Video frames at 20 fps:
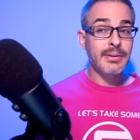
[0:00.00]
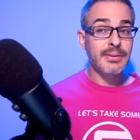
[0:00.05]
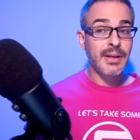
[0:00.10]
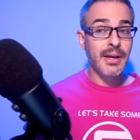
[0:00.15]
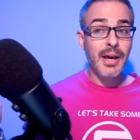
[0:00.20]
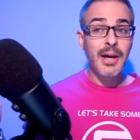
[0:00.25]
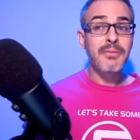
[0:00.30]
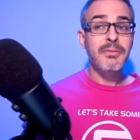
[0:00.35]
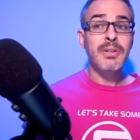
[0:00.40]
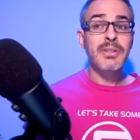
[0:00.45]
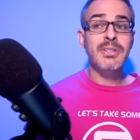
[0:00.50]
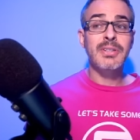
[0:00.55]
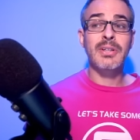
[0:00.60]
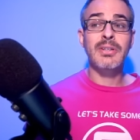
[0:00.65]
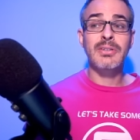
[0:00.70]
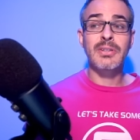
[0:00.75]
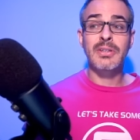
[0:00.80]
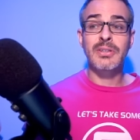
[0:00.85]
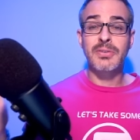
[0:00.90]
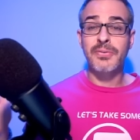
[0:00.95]
And ever
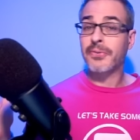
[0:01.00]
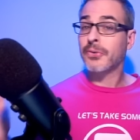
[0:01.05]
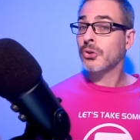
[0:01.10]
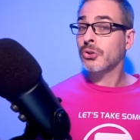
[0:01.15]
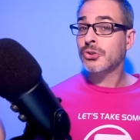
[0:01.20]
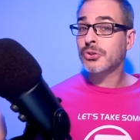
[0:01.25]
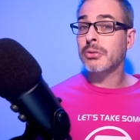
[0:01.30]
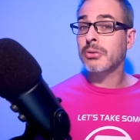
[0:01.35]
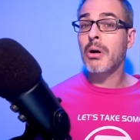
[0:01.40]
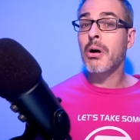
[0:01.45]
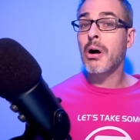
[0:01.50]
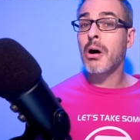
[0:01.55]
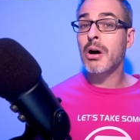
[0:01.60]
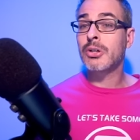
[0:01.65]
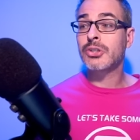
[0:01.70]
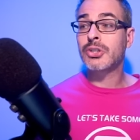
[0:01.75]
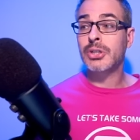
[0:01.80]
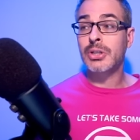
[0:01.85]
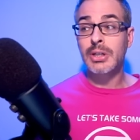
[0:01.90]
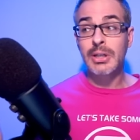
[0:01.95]
since its first
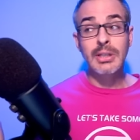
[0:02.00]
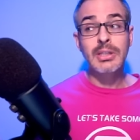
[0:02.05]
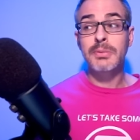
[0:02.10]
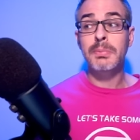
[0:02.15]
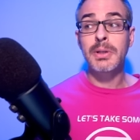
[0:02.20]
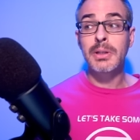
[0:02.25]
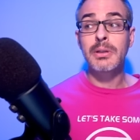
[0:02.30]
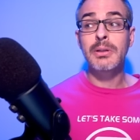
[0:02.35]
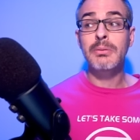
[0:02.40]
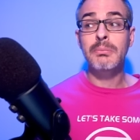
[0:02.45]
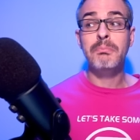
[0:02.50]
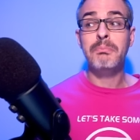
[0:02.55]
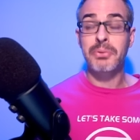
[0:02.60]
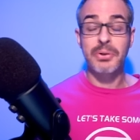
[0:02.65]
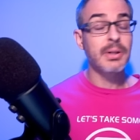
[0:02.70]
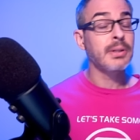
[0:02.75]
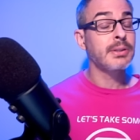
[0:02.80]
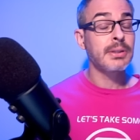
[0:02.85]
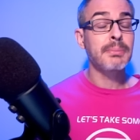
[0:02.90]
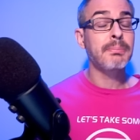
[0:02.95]
launch, it's been
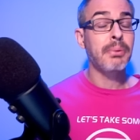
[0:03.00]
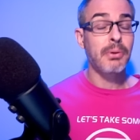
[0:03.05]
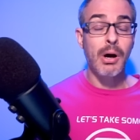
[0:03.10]
pretty